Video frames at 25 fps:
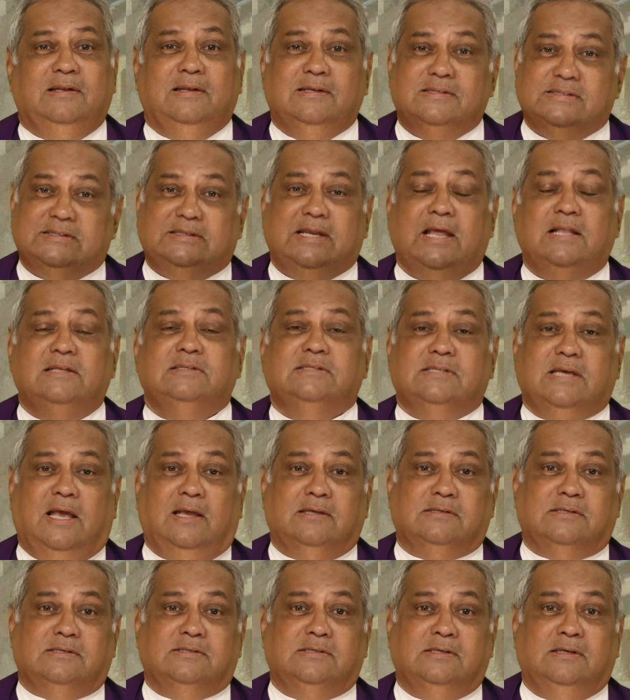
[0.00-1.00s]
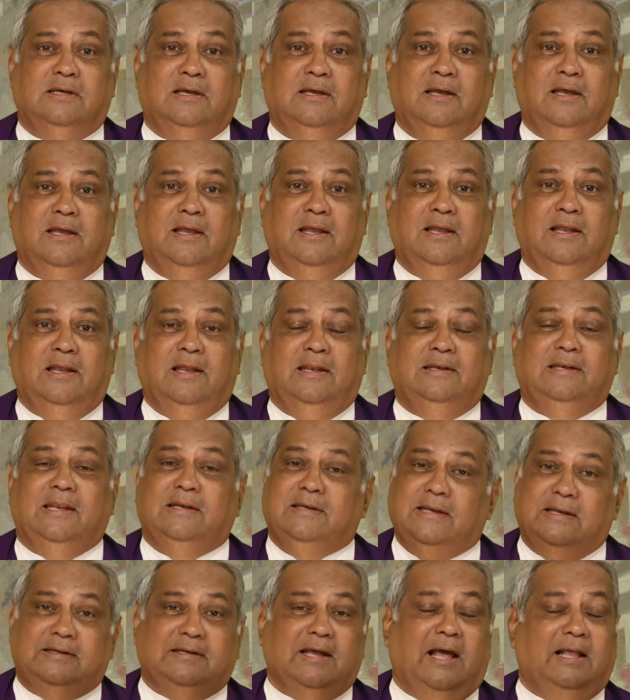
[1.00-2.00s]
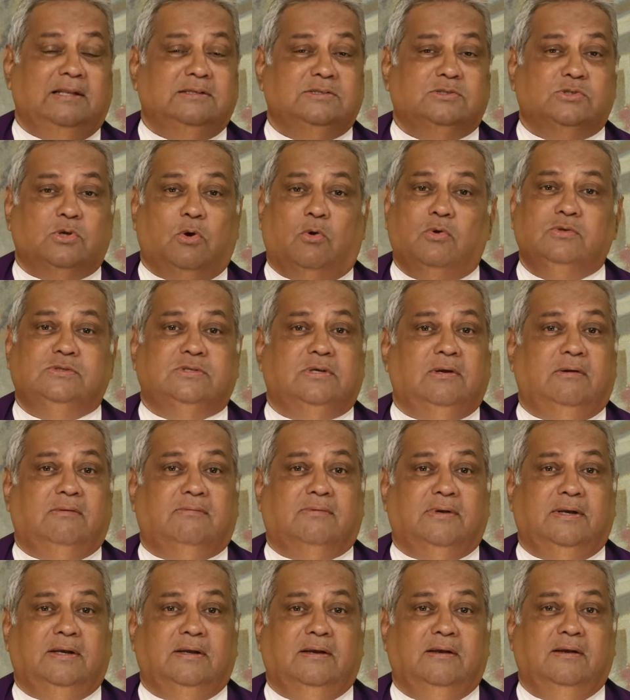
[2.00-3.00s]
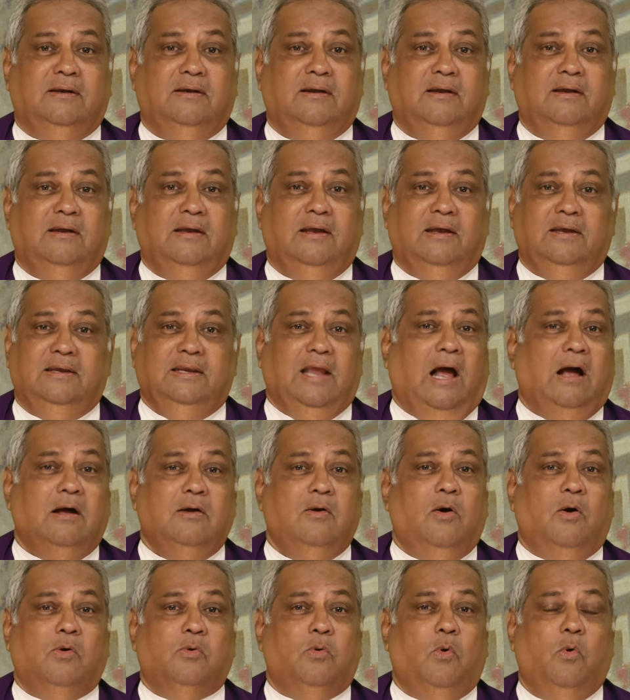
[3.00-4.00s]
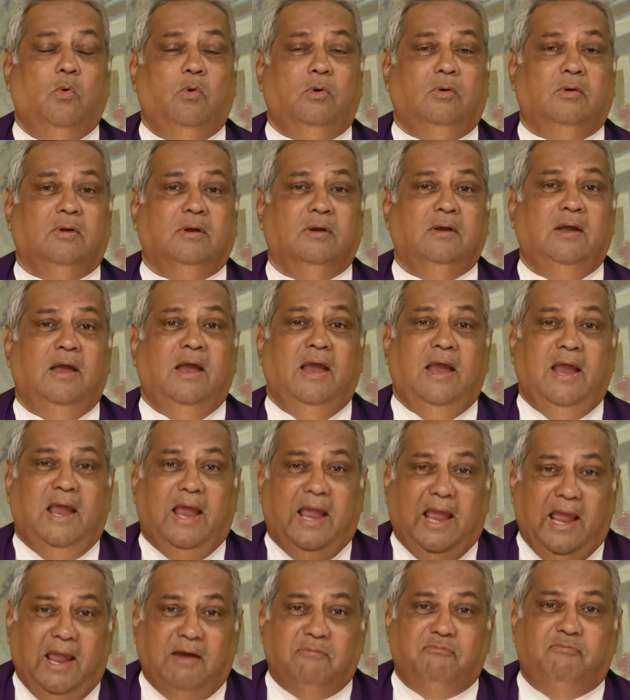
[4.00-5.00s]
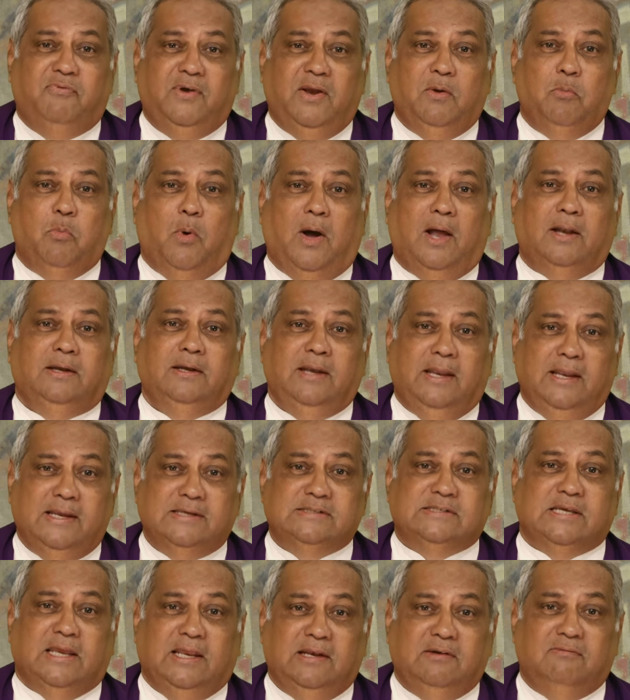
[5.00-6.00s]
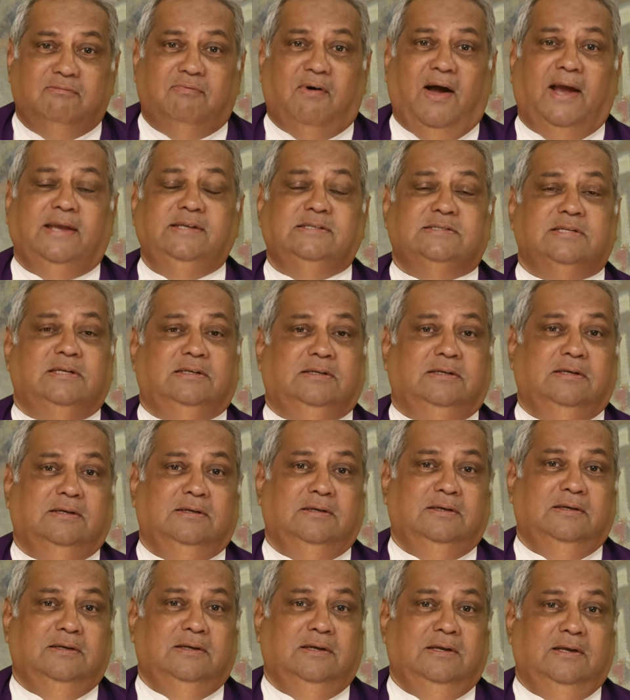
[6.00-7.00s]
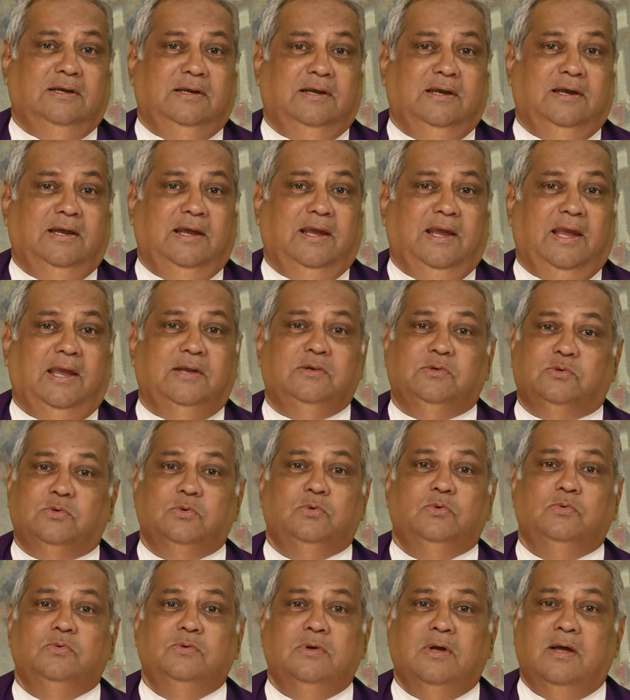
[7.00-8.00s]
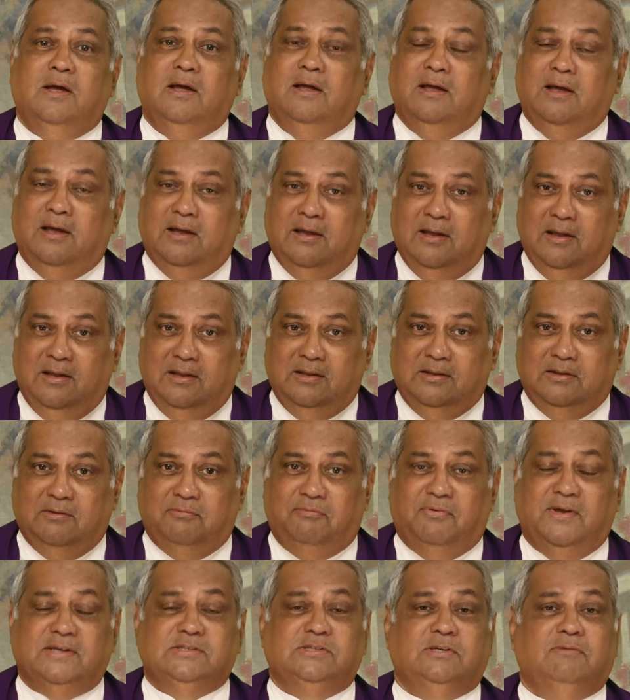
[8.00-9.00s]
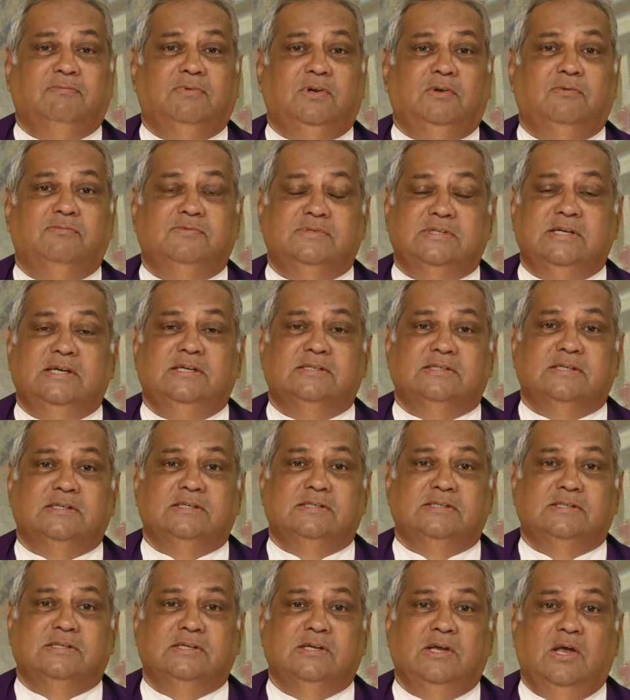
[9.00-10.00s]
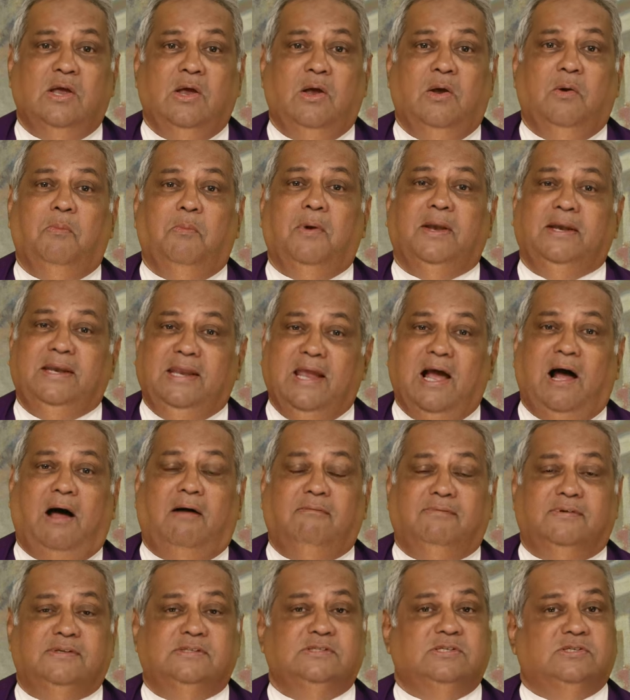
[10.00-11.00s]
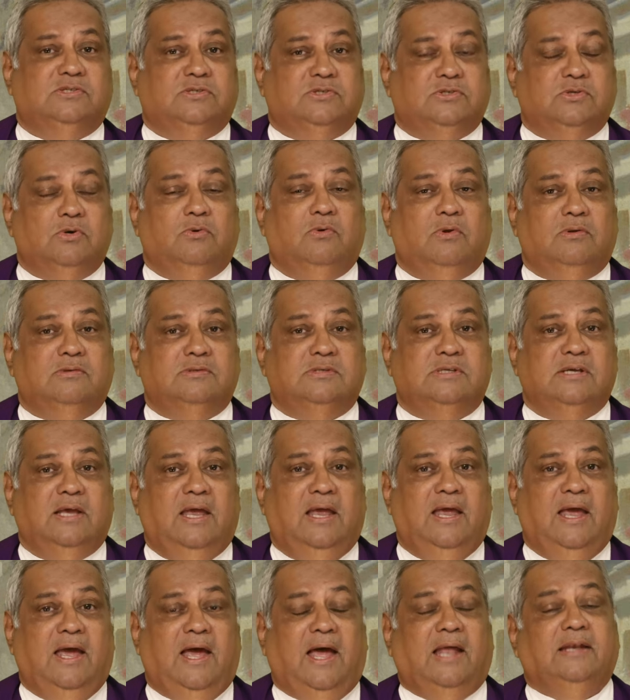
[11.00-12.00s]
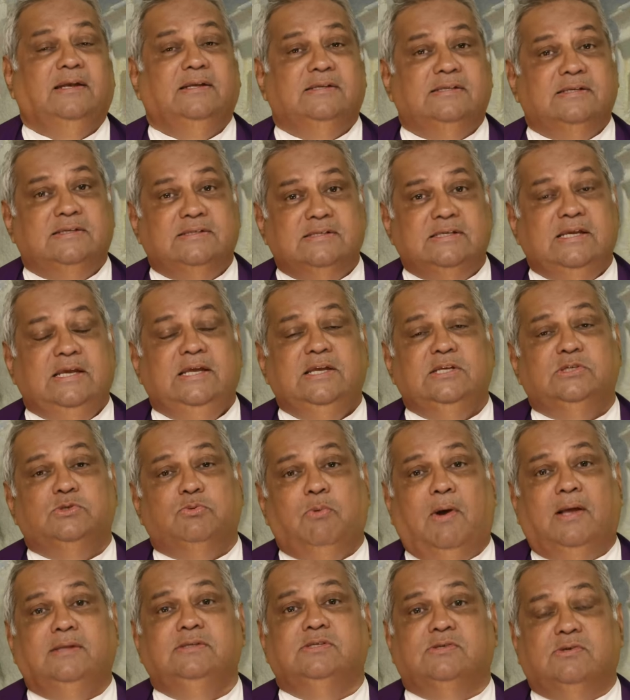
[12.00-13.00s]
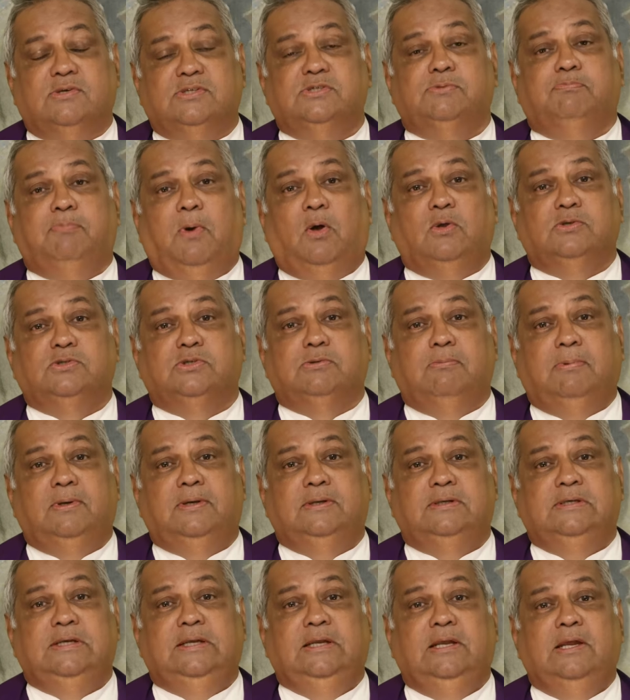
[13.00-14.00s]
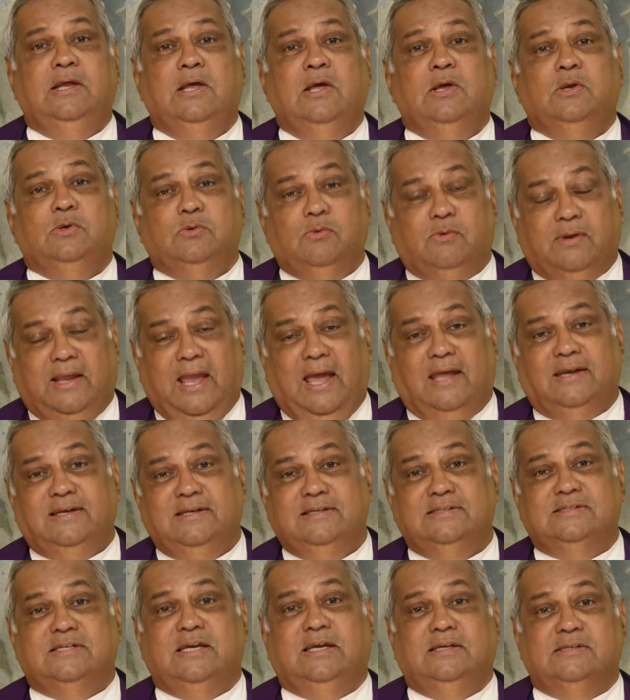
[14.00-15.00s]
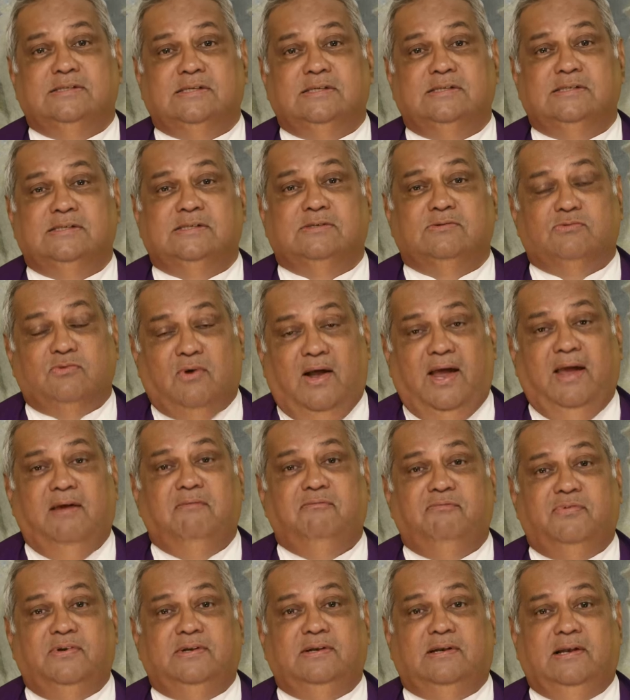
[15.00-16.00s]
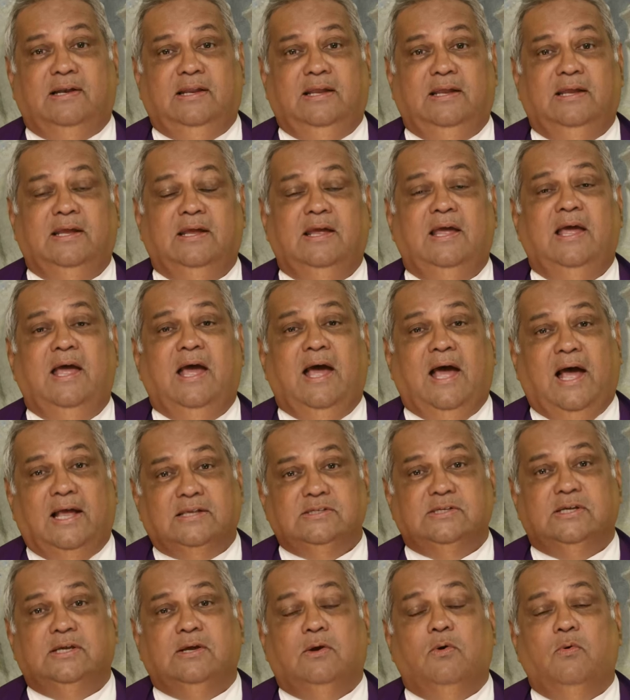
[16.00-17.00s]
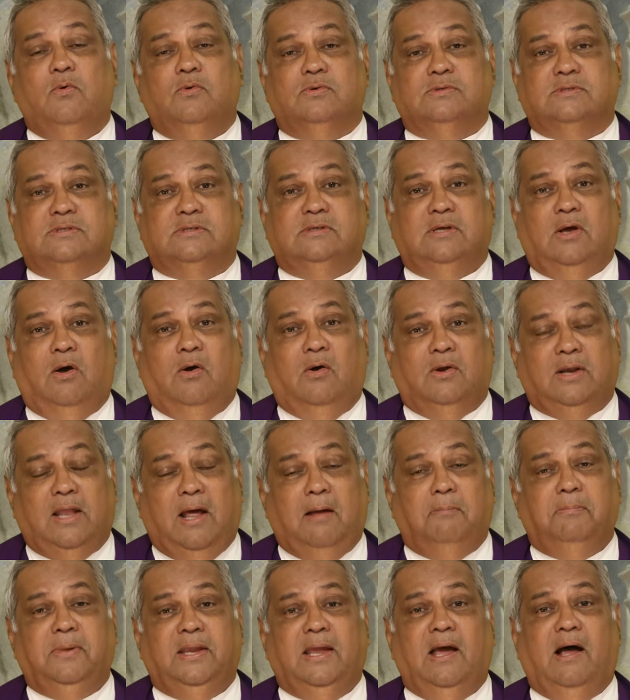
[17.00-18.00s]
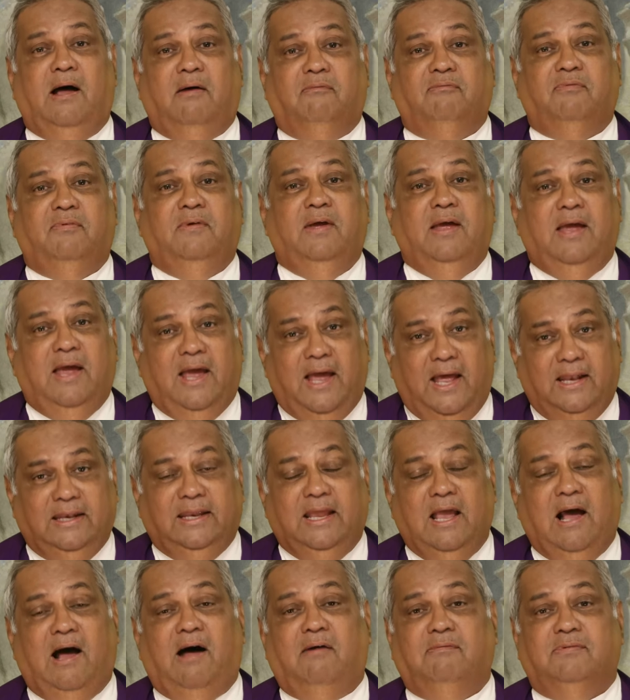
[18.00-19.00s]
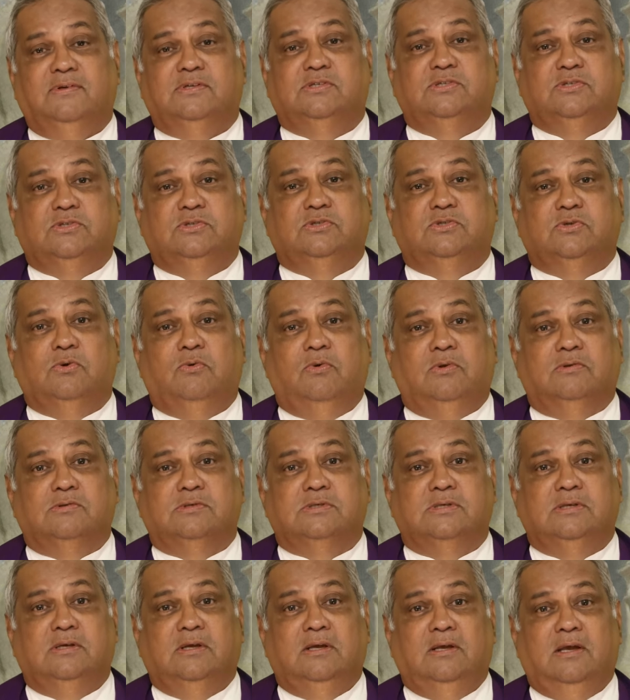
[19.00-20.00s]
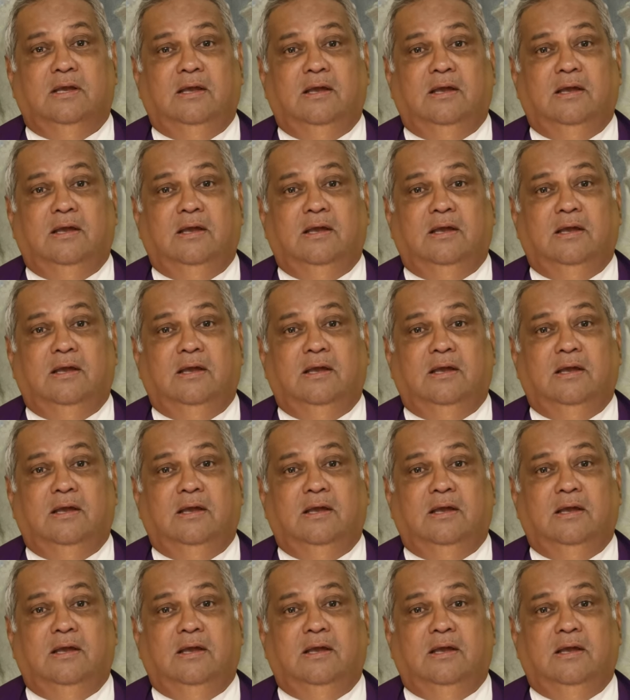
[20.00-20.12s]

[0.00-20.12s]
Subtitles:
This tells us that adults or children, young or old, everyone is invited into the festival of Jesus where He harvests souls. And it is each one's responsibility to carry Jesus triumphantly as He goes on our behalf and He harvests souls.